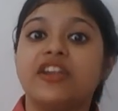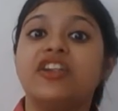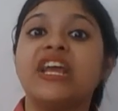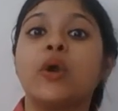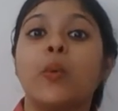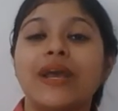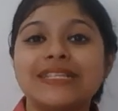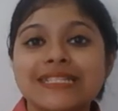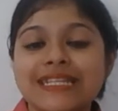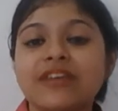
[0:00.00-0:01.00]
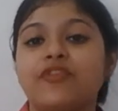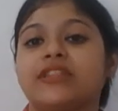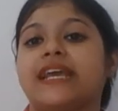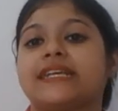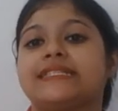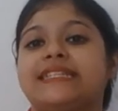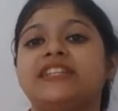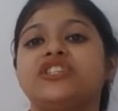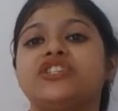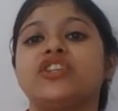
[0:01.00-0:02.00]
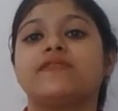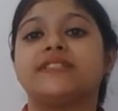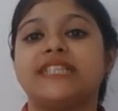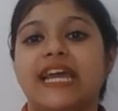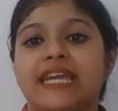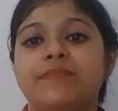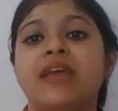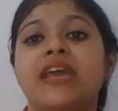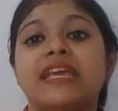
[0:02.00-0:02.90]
requesting for the extension of time